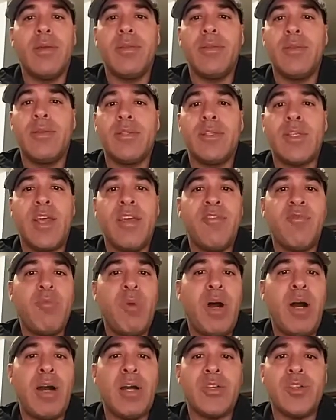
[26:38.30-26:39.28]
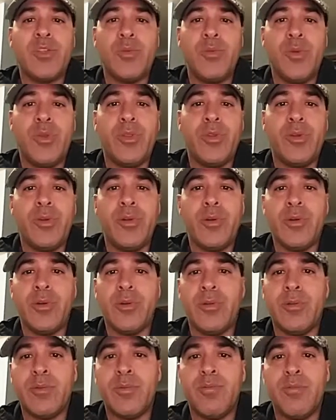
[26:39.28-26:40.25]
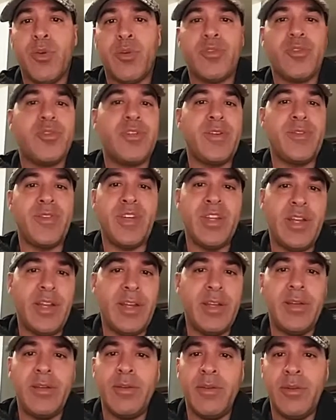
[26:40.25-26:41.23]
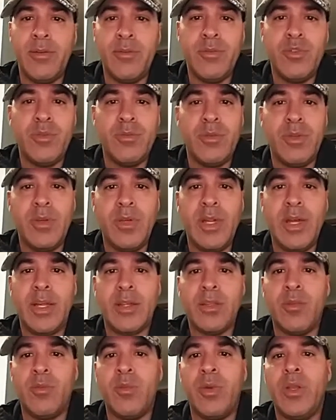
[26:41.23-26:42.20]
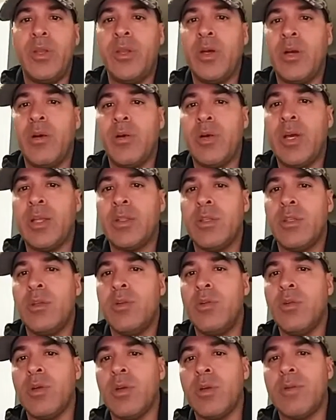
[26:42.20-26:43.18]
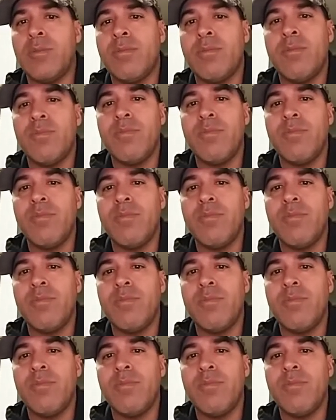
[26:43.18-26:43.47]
the safe box with your birth certificate in it. You get out the window or out the door.